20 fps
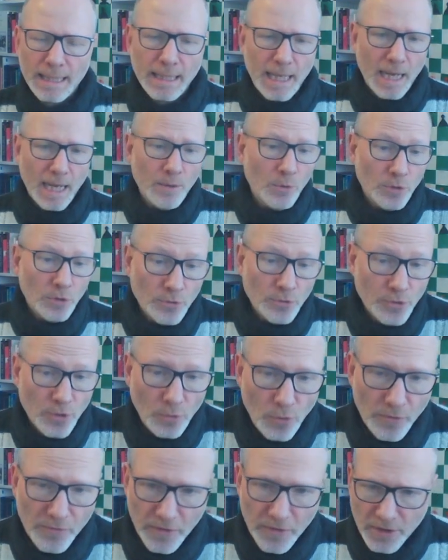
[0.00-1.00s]
I would also
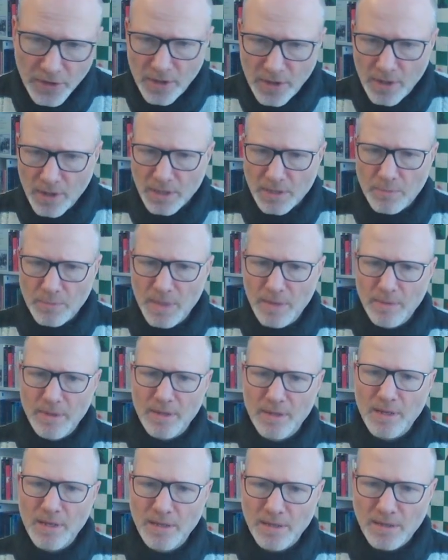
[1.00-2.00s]
look for targets. Maybe
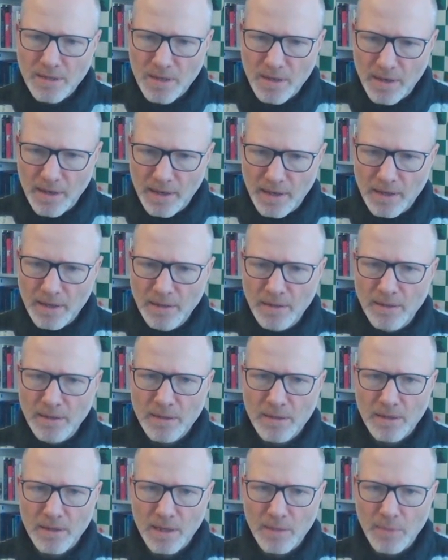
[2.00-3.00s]
this guy, huh?
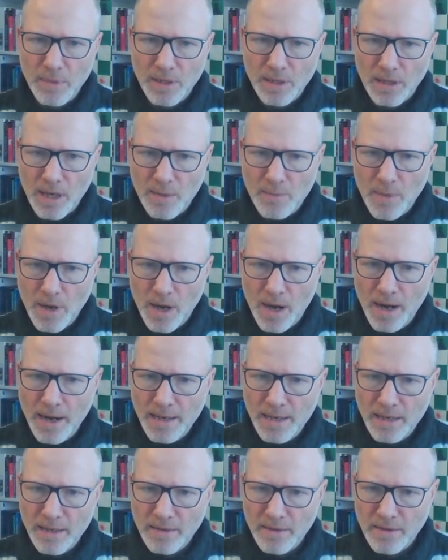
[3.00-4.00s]
I mean, I'm
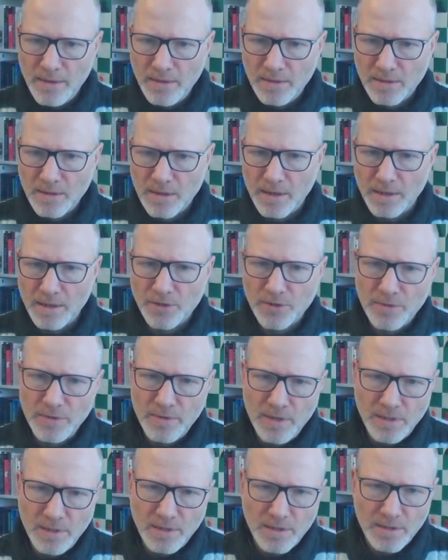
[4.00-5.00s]
eyeing this guy. So
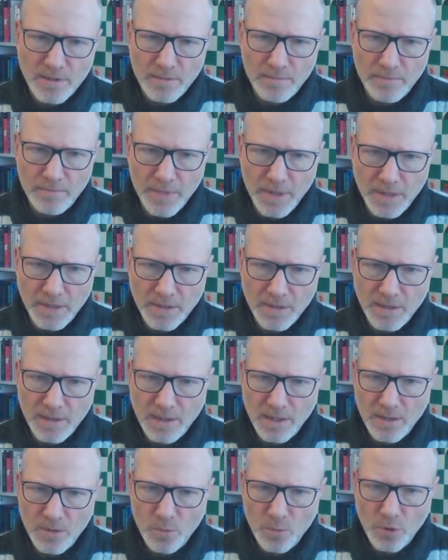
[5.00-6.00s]
this
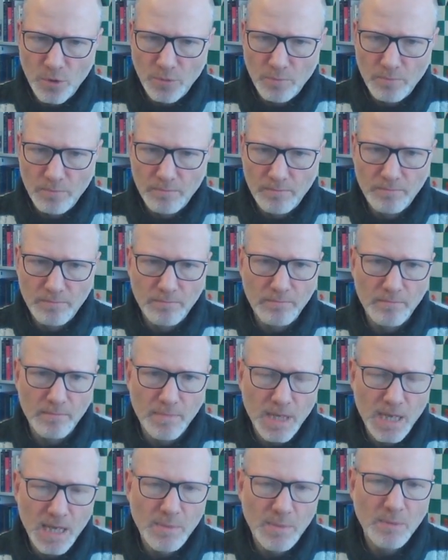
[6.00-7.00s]
idea would
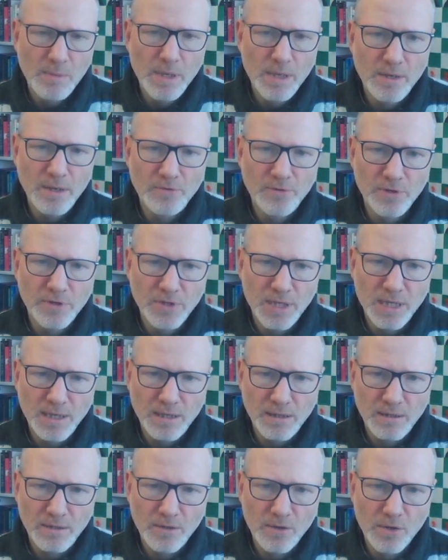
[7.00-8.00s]
maybe be
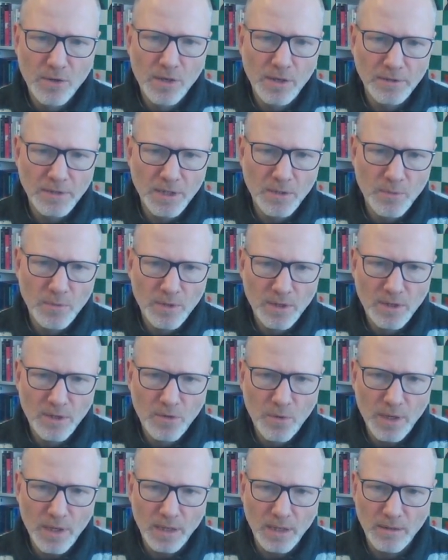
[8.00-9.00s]
interesting. You can't take with the
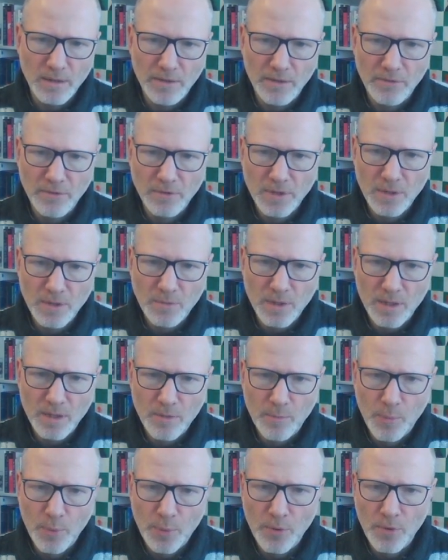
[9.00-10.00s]
queen. If you take with the
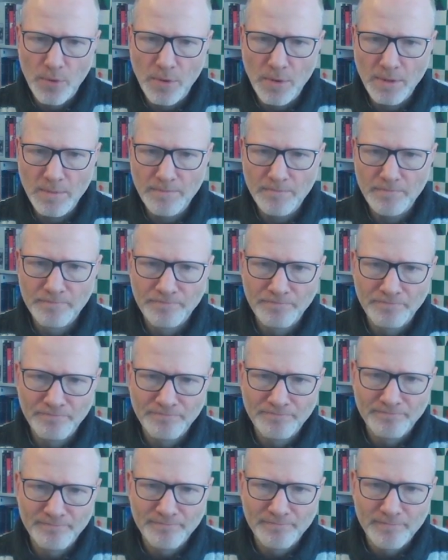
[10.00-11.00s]
pawn,
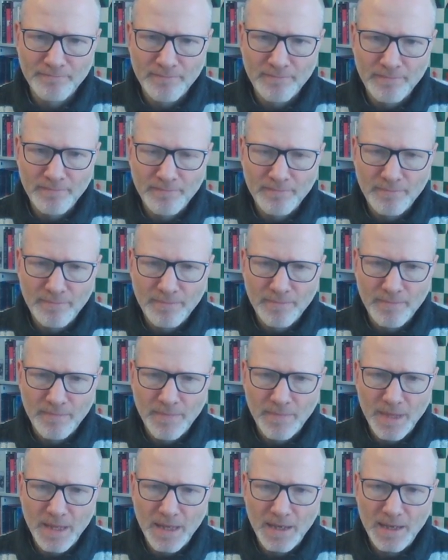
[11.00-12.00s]

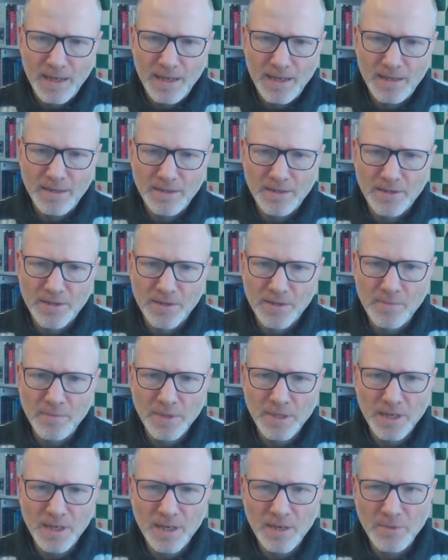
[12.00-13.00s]
then
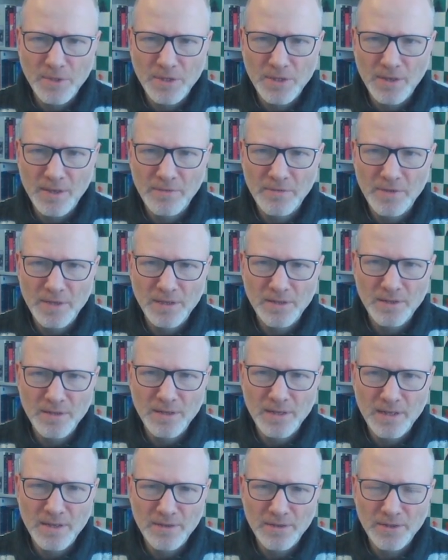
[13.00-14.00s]
sometimes you have these
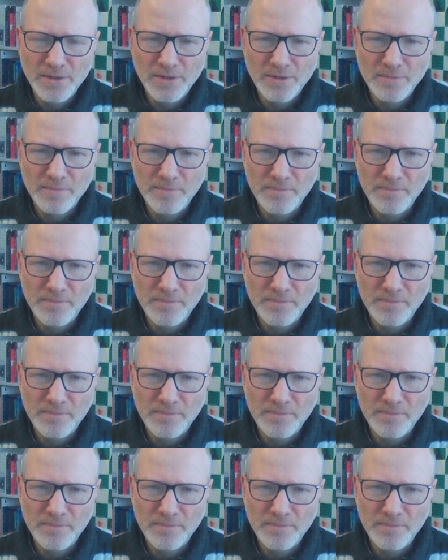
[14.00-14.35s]
ideas.